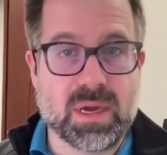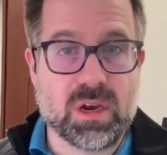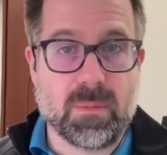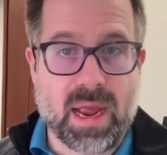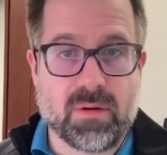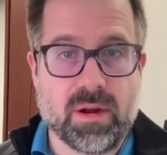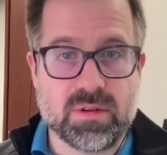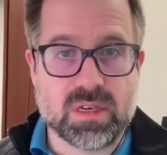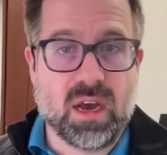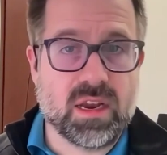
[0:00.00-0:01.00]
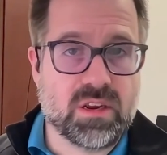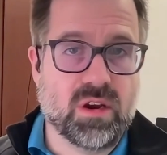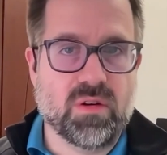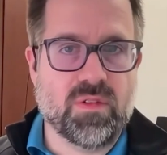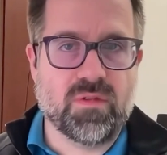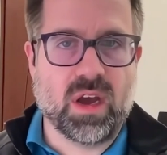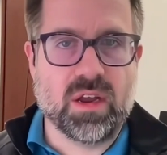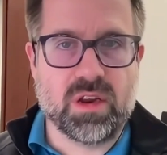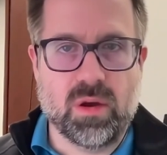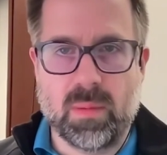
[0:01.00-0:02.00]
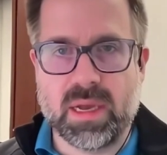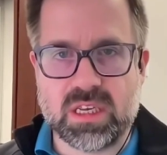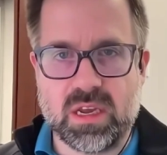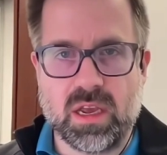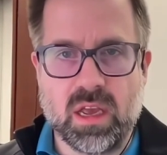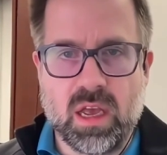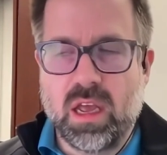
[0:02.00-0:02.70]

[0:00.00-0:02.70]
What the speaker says: but your background's not, you know, if you've got, you know, a messy,